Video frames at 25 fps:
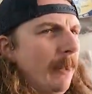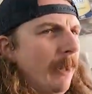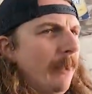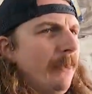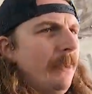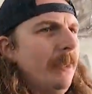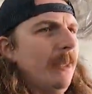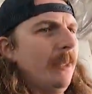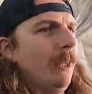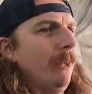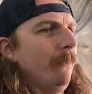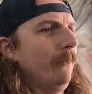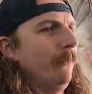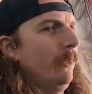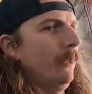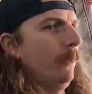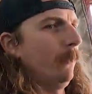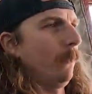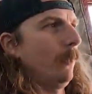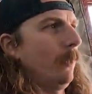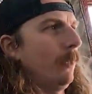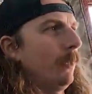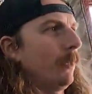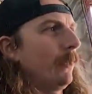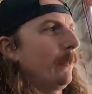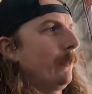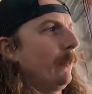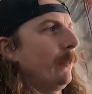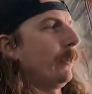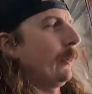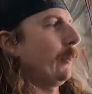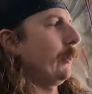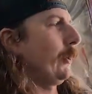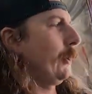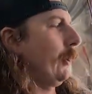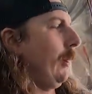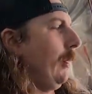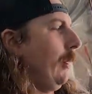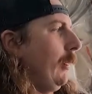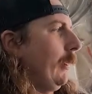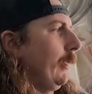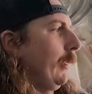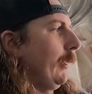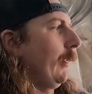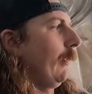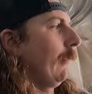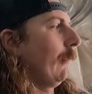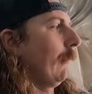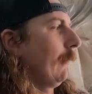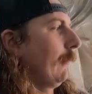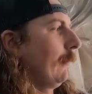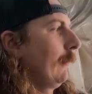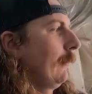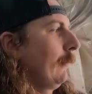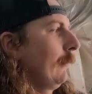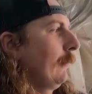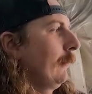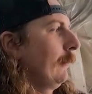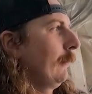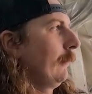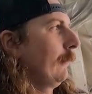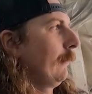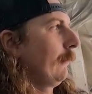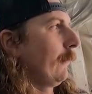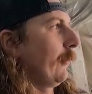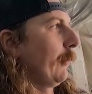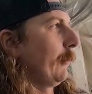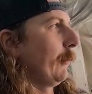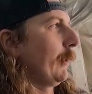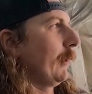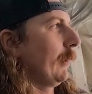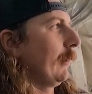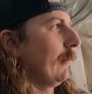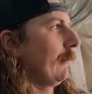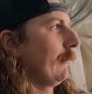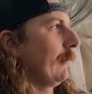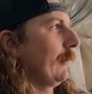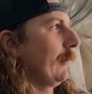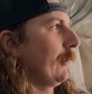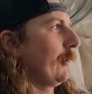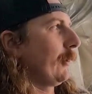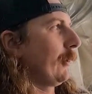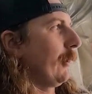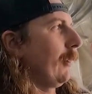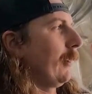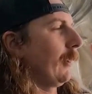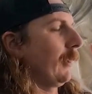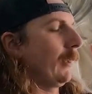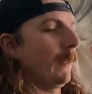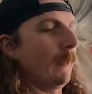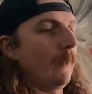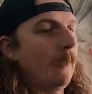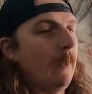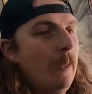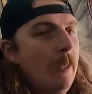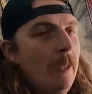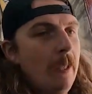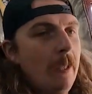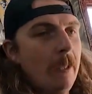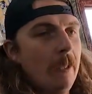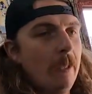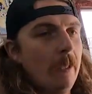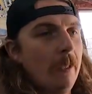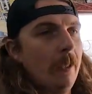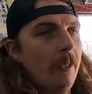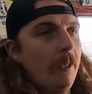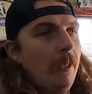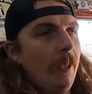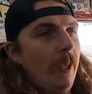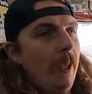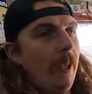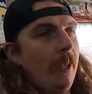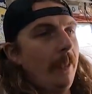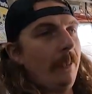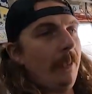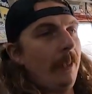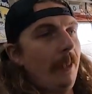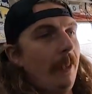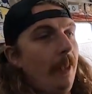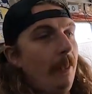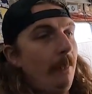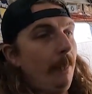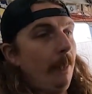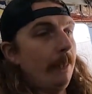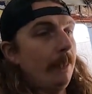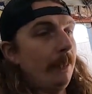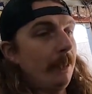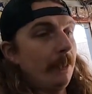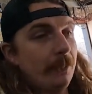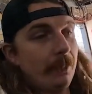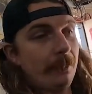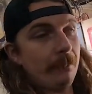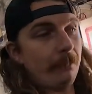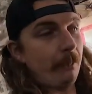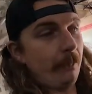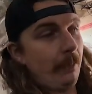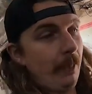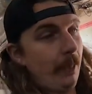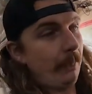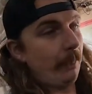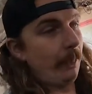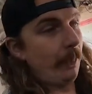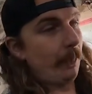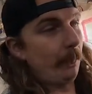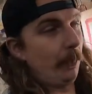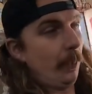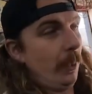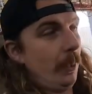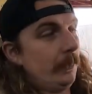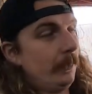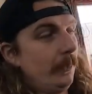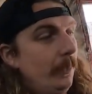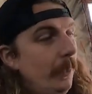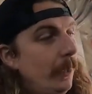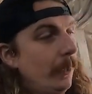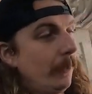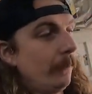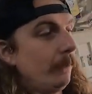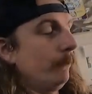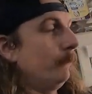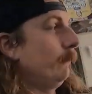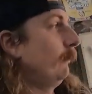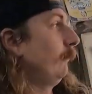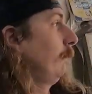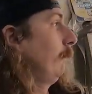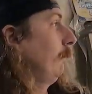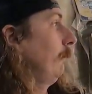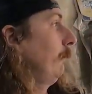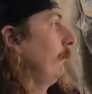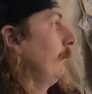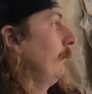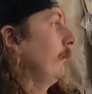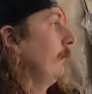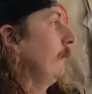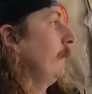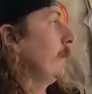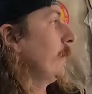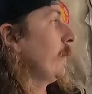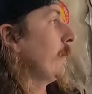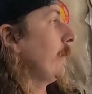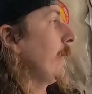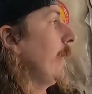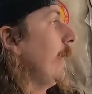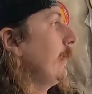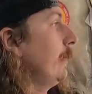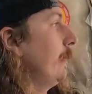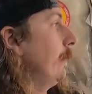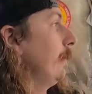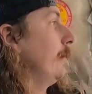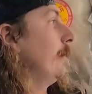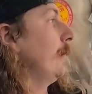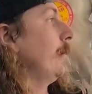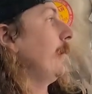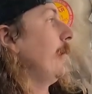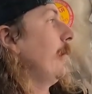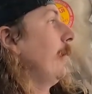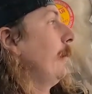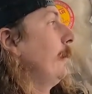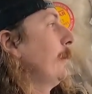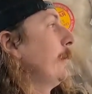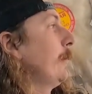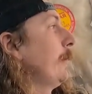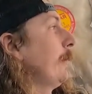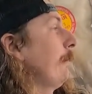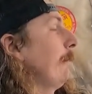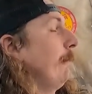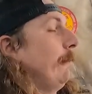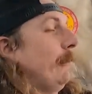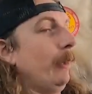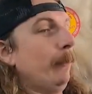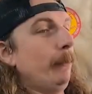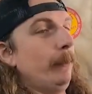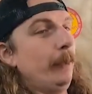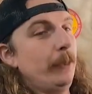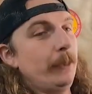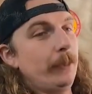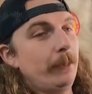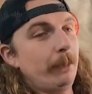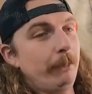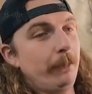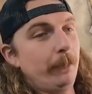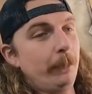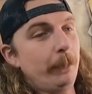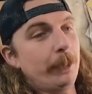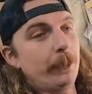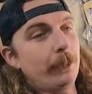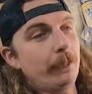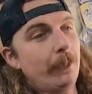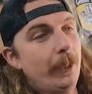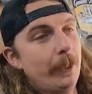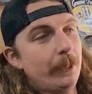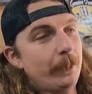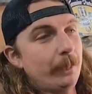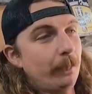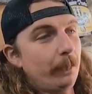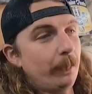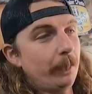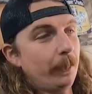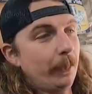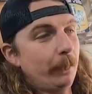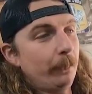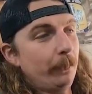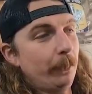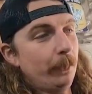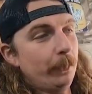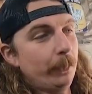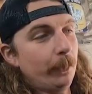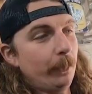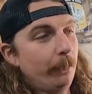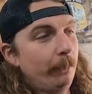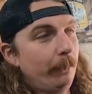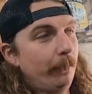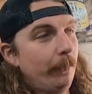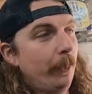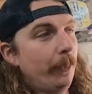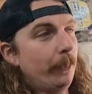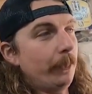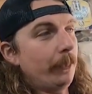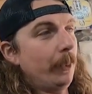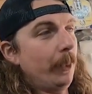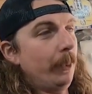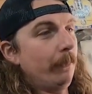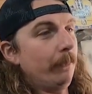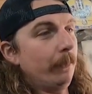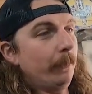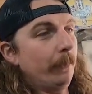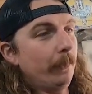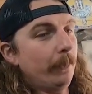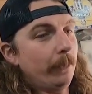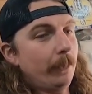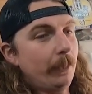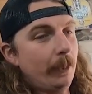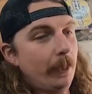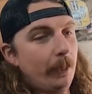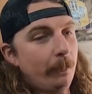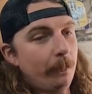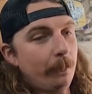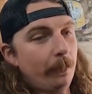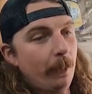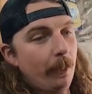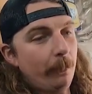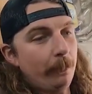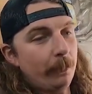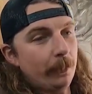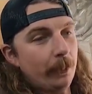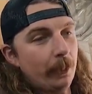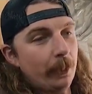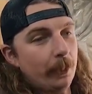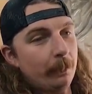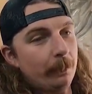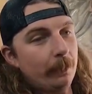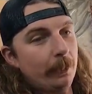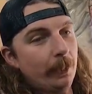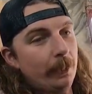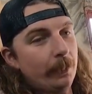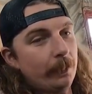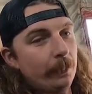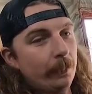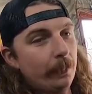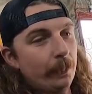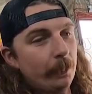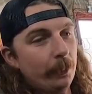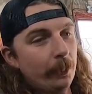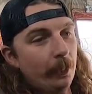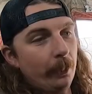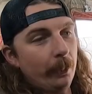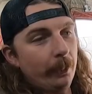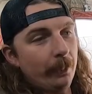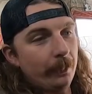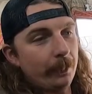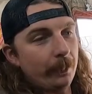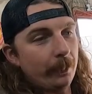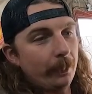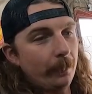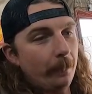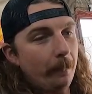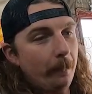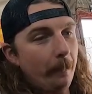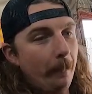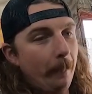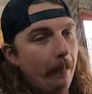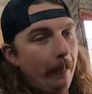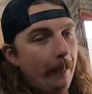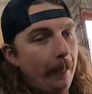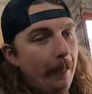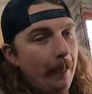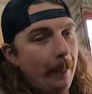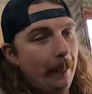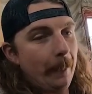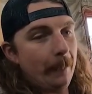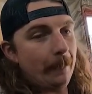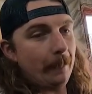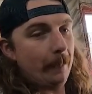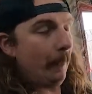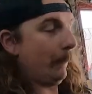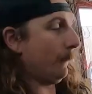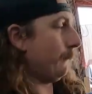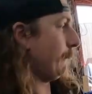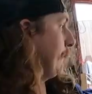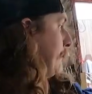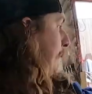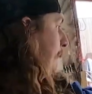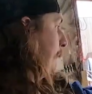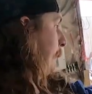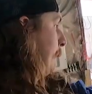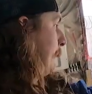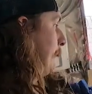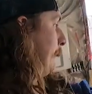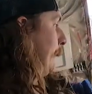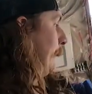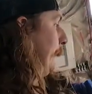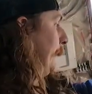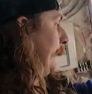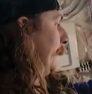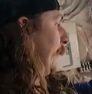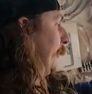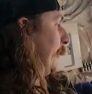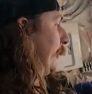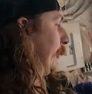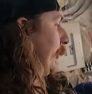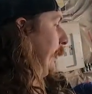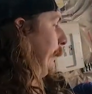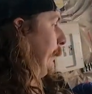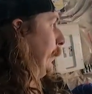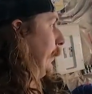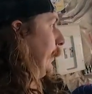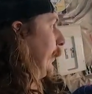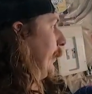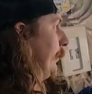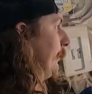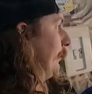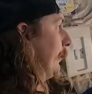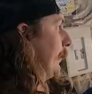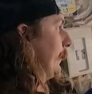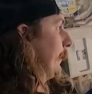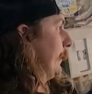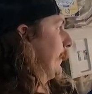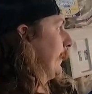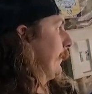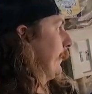I think everything works, which is shocking for me. Really shocking. And then I want to take this thing for a ride around the block today. So Danielle can come. She'll film it. She'll film the arrest when we're getting pulled over for not driving with uh, proper documentation and insurance. And yeah, Where's should be a good one.